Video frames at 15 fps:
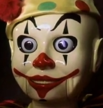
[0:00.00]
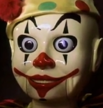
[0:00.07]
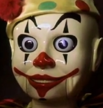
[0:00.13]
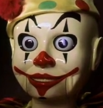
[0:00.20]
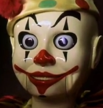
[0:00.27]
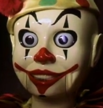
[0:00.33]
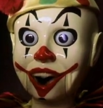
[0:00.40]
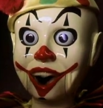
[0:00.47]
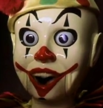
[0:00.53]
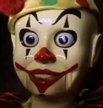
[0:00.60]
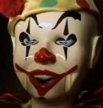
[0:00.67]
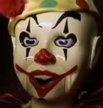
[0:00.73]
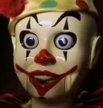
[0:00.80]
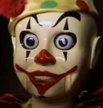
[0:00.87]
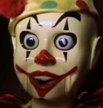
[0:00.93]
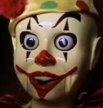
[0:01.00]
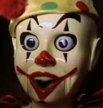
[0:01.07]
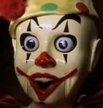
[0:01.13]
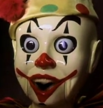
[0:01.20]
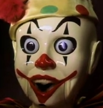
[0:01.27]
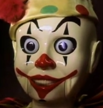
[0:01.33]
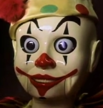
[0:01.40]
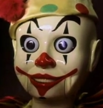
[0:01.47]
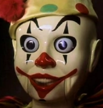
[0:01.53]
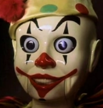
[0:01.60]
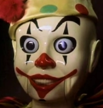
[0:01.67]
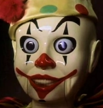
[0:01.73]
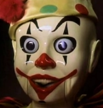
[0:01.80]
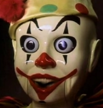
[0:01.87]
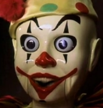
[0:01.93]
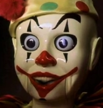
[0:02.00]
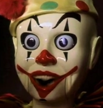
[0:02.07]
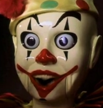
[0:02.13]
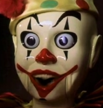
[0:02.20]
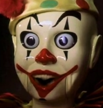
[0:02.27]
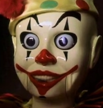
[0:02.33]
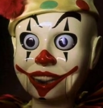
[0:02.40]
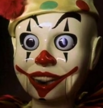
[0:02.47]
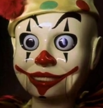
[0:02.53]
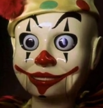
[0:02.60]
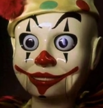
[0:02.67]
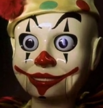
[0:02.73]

you're going to be held criminally liable.